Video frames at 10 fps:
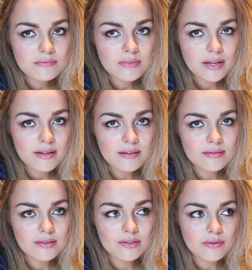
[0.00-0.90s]

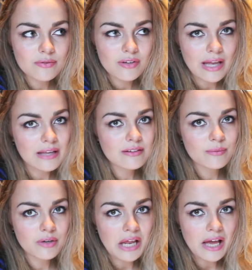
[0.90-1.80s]
And, you know, just ask
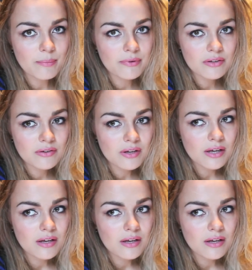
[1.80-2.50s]
them what happened.